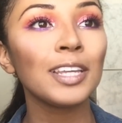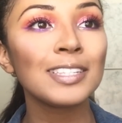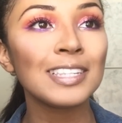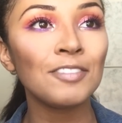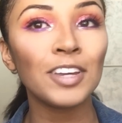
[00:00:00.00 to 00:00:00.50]

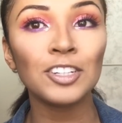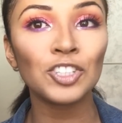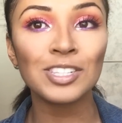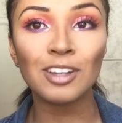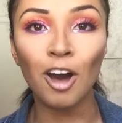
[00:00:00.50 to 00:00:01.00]
this even
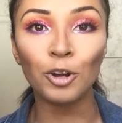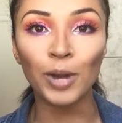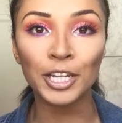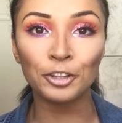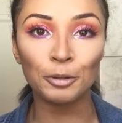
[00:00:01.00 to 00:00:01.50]
just on a
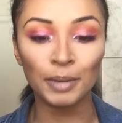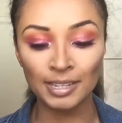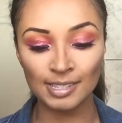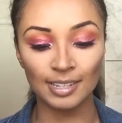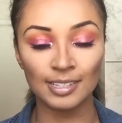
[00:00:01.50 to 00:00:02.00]
regular
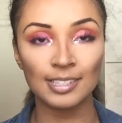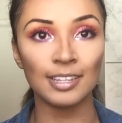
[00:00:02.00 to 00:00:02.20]
basis.